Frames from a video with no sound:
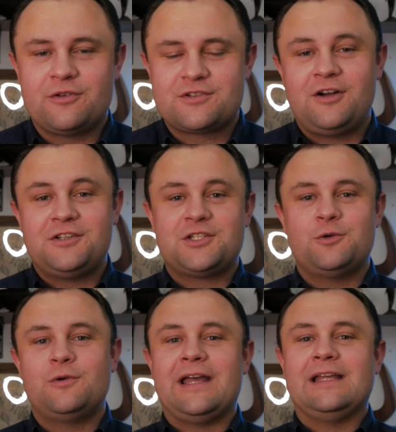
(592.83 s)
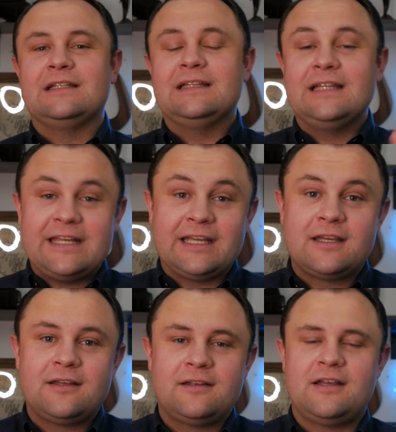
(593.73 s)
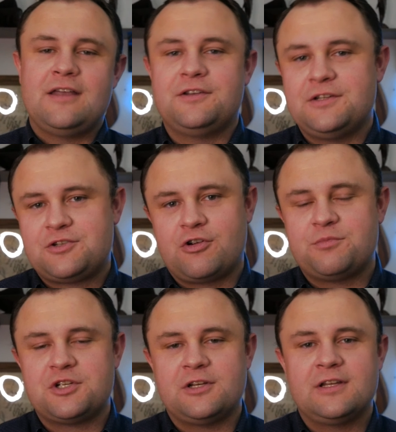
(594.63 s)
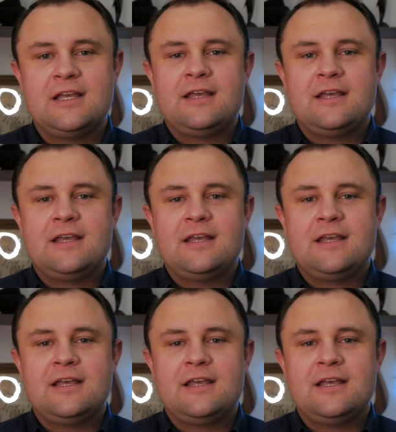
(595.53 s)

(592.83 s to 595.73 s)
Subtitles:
There's also a link in the description